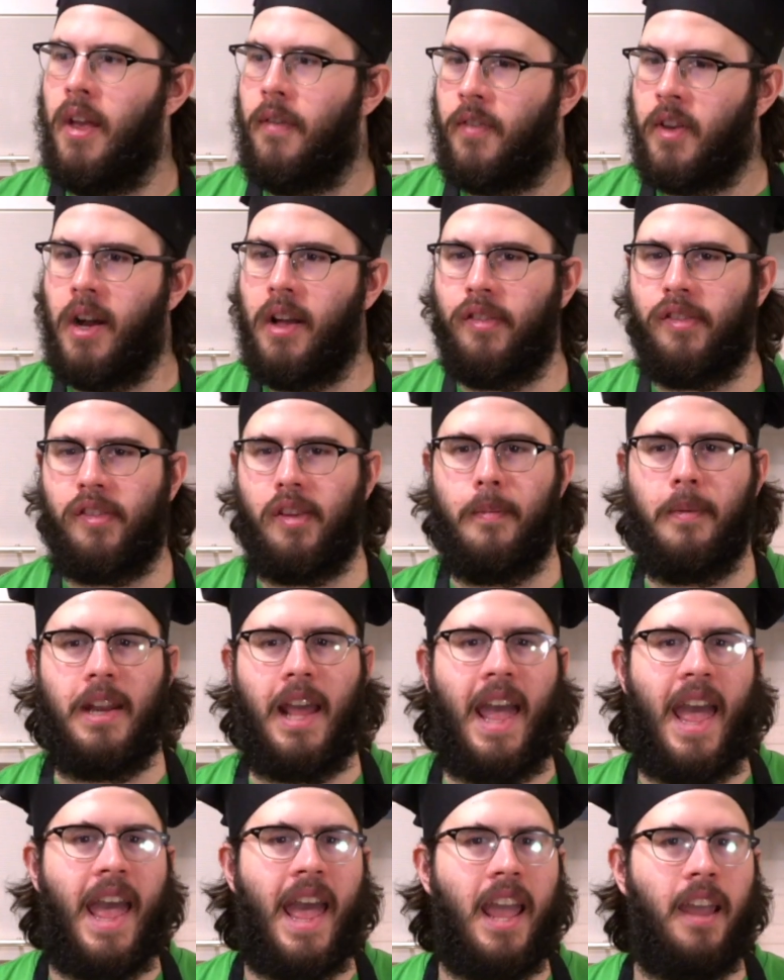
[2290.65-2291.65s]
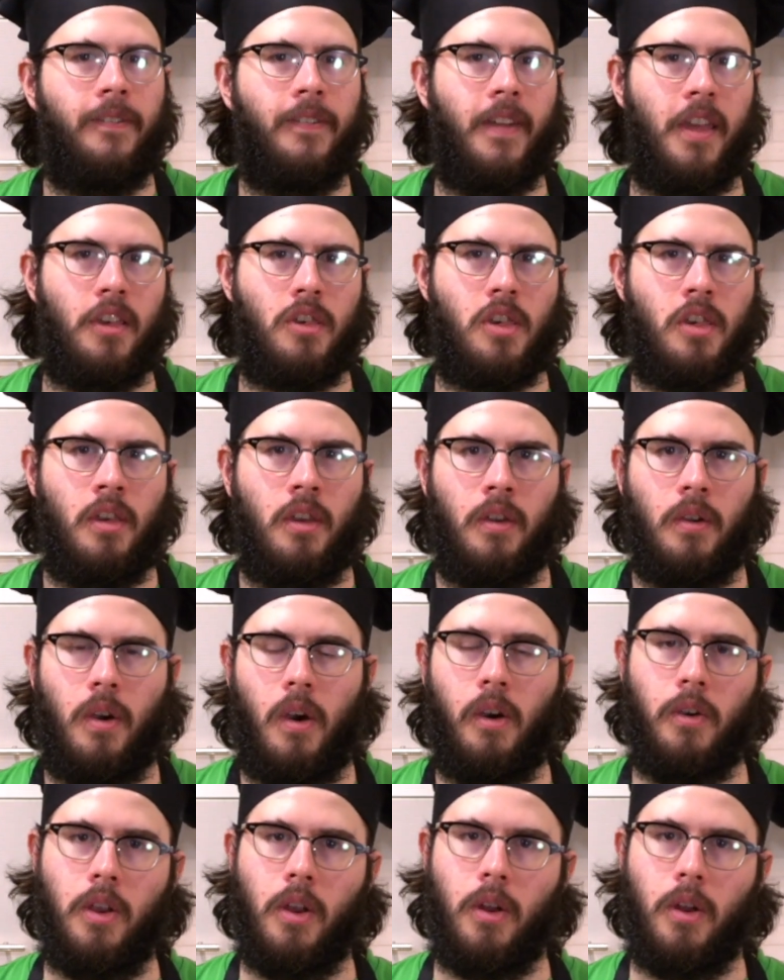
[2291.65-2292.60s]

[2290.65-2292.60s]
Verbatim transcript: If you call someone a hagfish, oh,